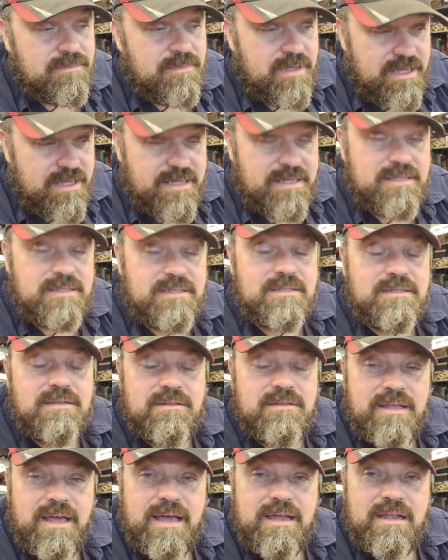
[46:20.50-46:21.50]
is
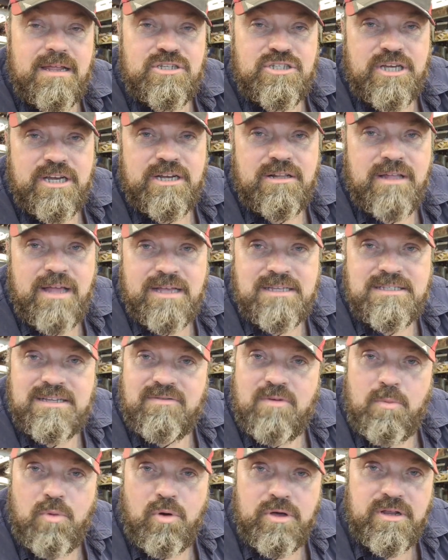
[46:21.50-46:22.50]
that a channel has to have
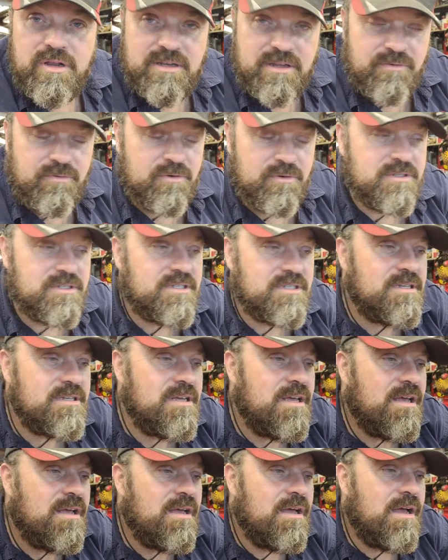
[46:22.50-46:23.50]
a point of difference.
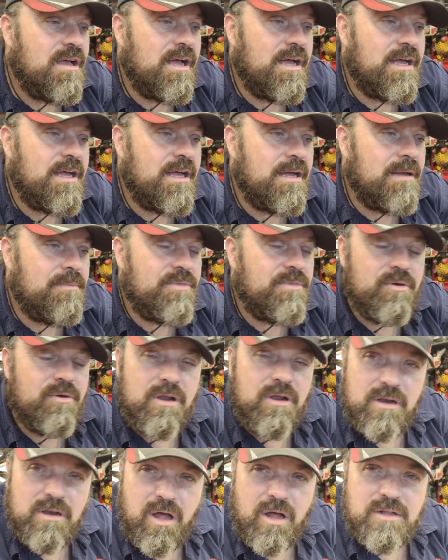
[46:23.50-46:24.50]
There are
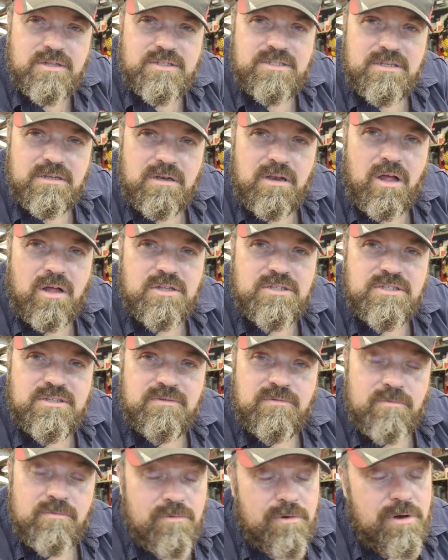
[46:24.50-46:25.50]
lots and lots
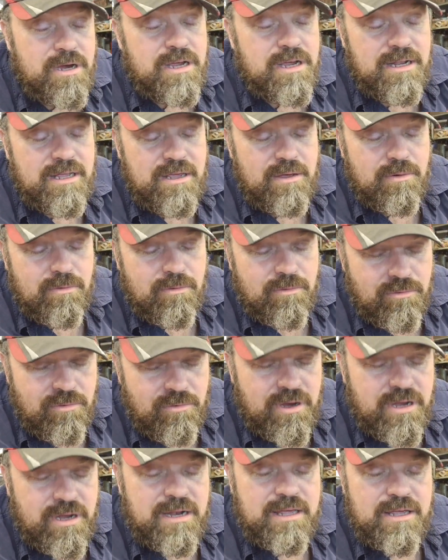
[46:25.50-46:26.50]
of really,
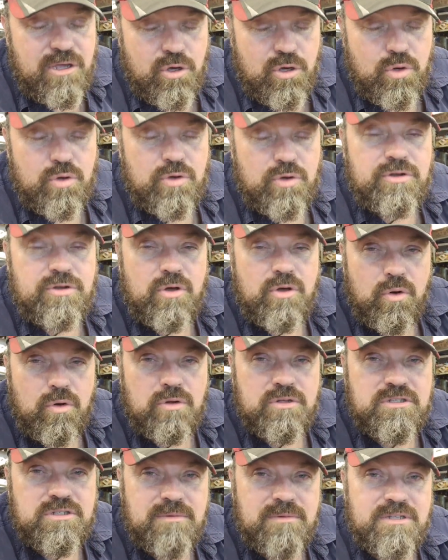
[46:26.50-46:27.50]
really good
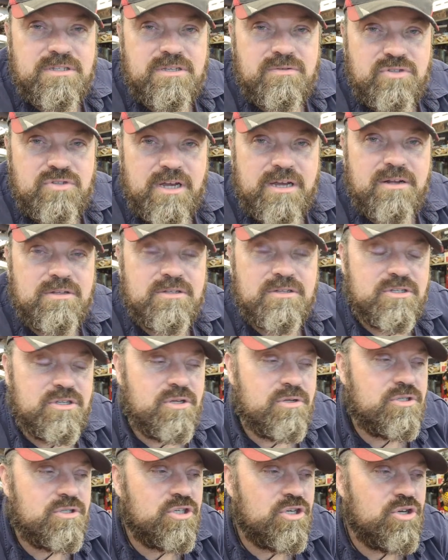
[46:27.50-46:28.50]
automotive channels on
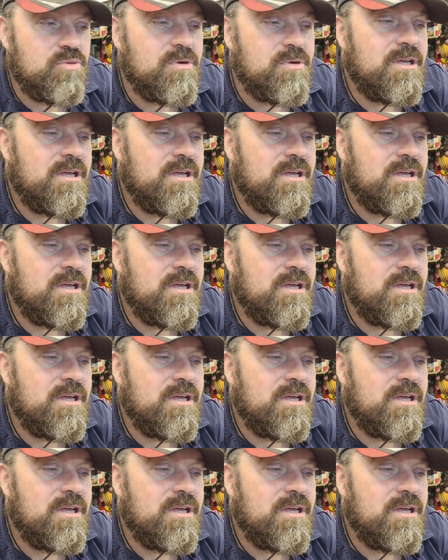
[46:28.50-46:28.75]
YouTube.